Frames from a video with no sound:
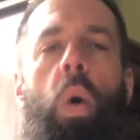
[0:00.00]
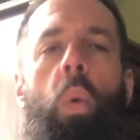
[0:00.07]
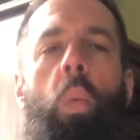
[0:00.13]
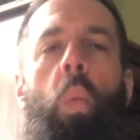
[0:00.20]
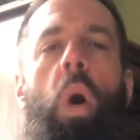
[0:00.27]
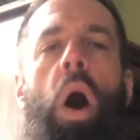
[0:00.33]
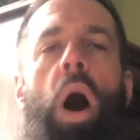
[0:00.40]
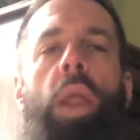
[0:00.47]

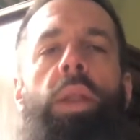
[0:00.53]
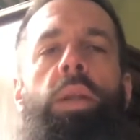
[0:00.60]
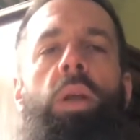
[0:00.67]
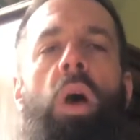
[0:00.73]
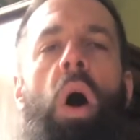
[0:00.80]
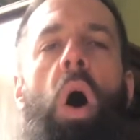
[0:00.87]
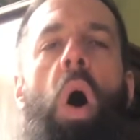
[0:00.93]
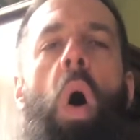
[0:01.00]
1.
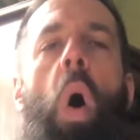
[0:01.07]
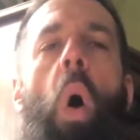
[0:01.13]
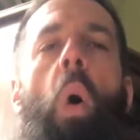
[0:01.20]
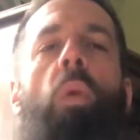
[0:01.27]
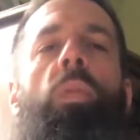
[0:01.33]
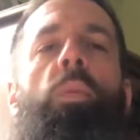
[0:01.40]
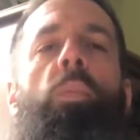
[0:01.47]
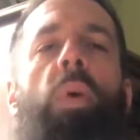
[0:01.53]

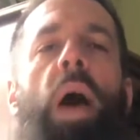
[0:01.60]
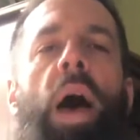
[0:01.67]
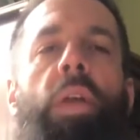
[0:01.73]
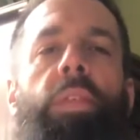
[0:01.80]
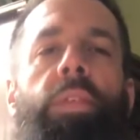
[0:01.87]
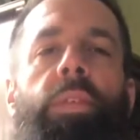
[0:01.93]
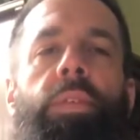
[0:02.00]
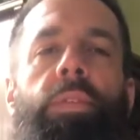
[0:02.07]
Hold the breath.